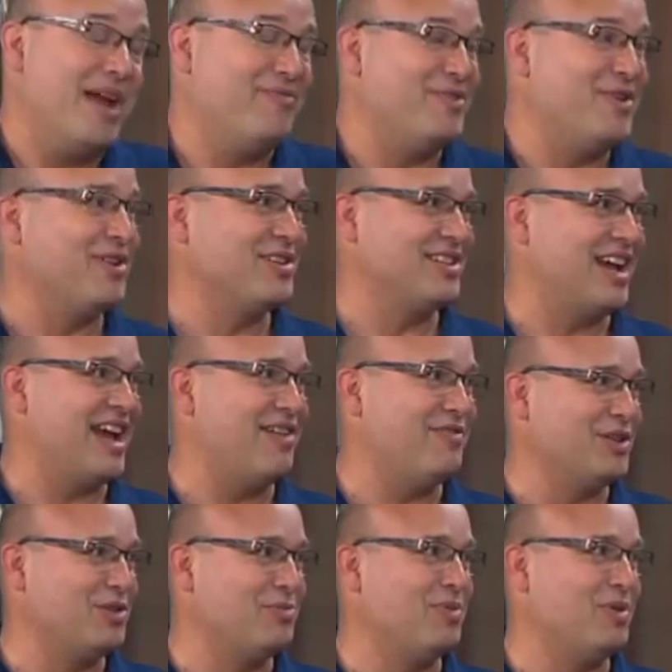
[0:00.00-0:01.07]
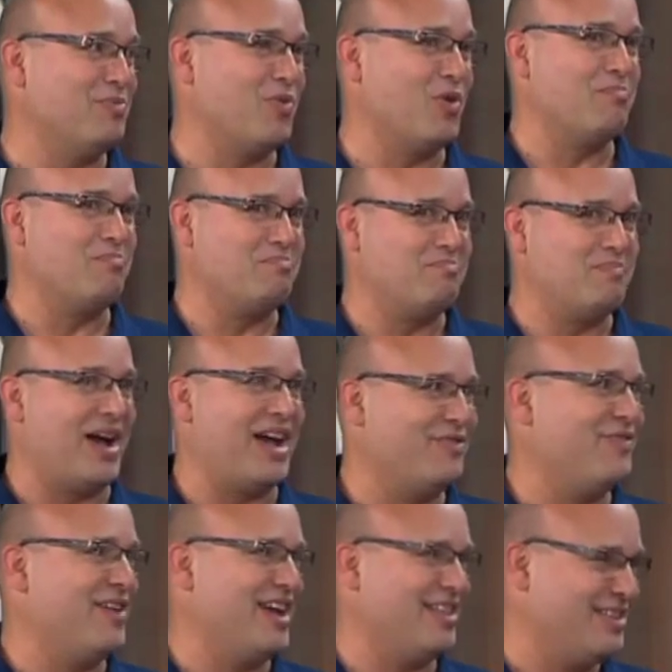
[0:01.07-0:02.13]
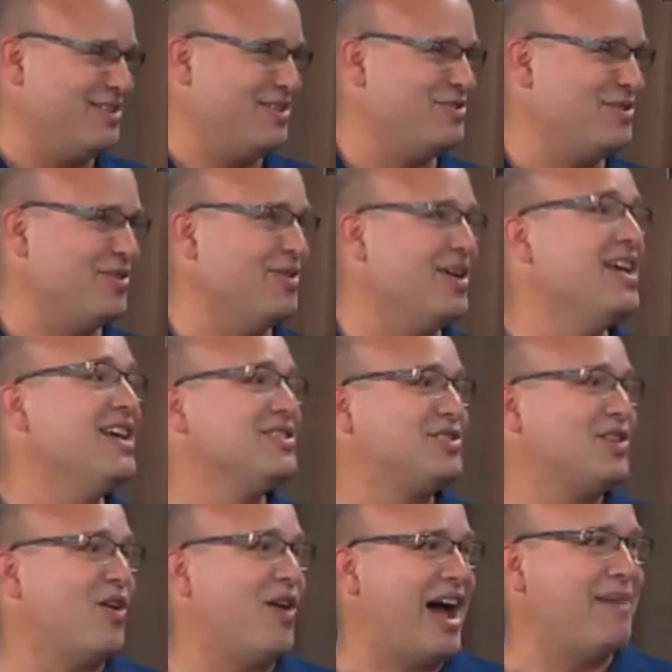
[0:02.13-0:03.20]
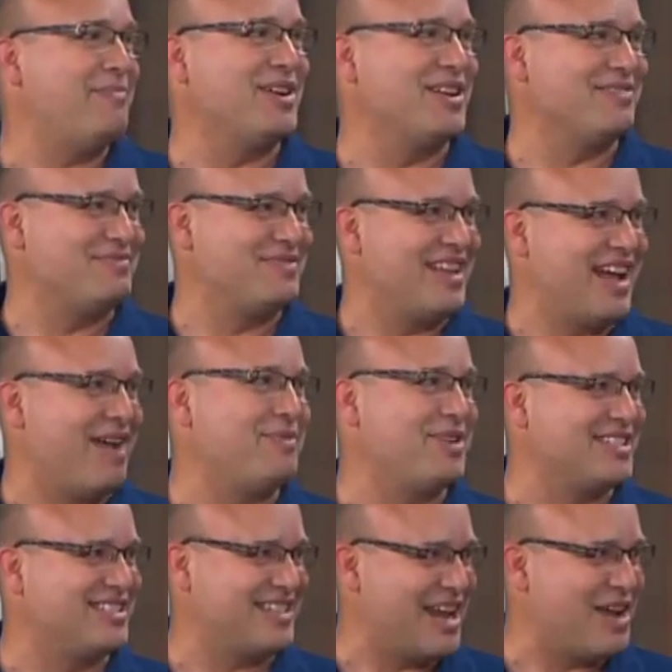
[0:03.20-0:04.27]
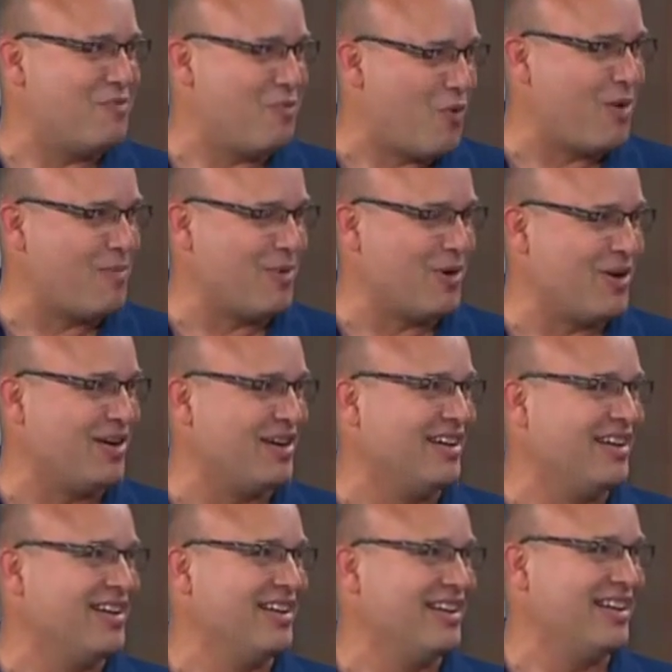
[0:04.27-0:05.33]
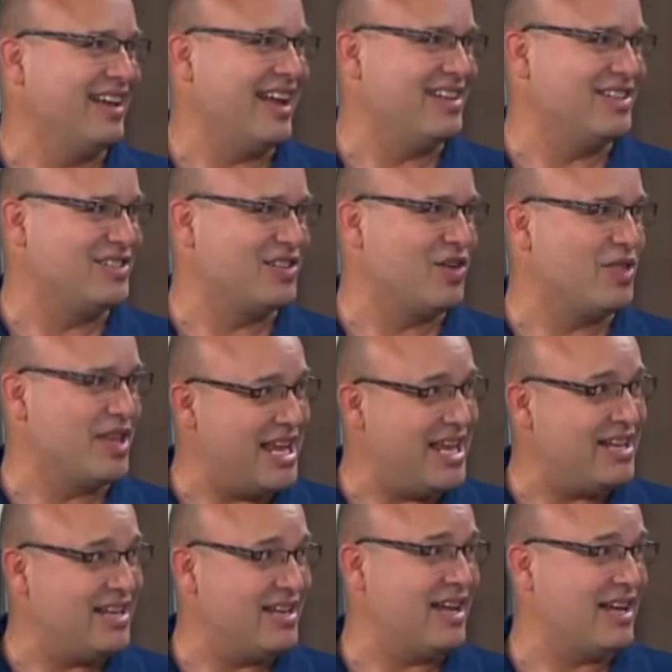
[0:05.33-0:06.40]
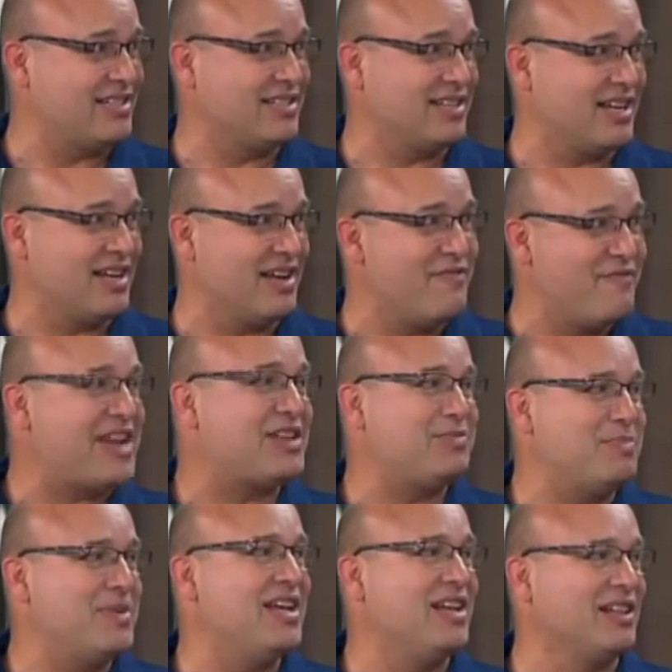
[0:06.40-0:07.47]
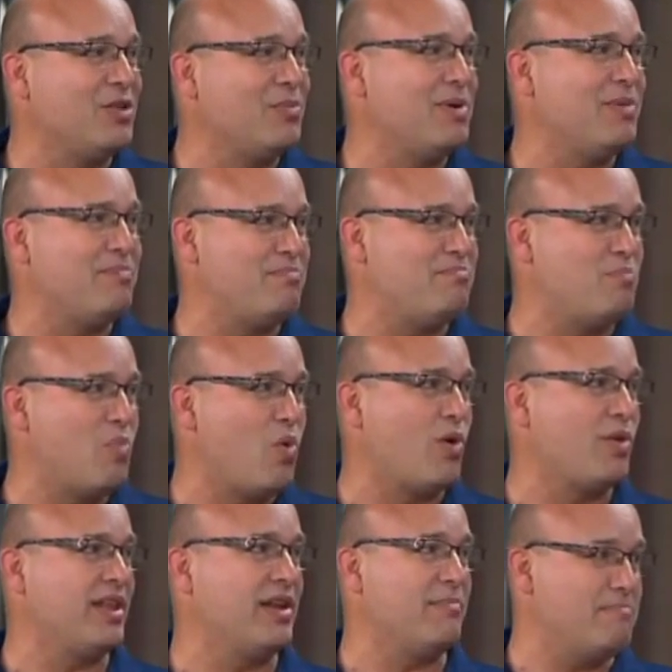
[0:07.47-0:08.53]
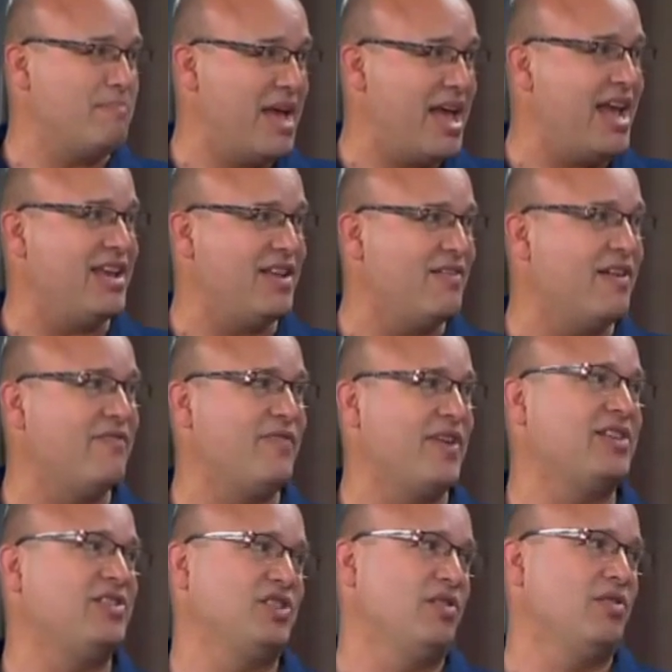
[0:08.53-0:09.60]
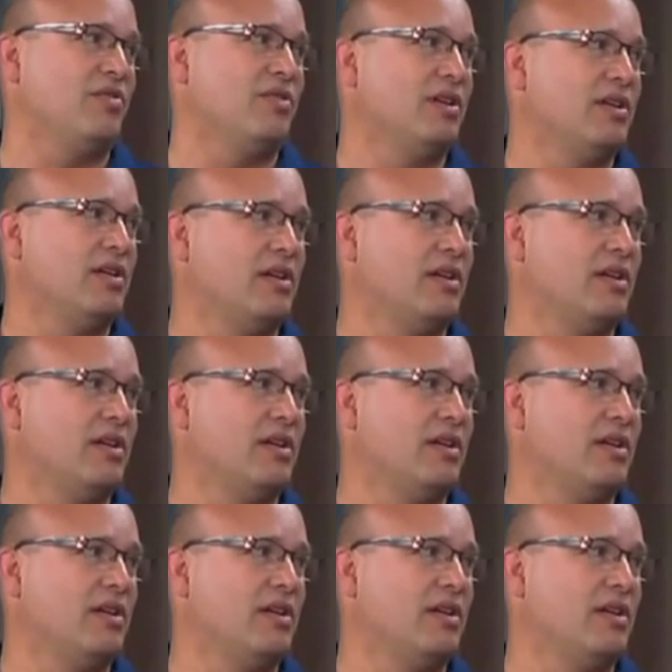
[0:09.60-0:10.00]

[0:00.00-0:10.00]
may have noticed, I have a little bit more body fat than you do. So I'm gonna stay warmer, and so the heat index is going to affect me a little bit more than it may affect you.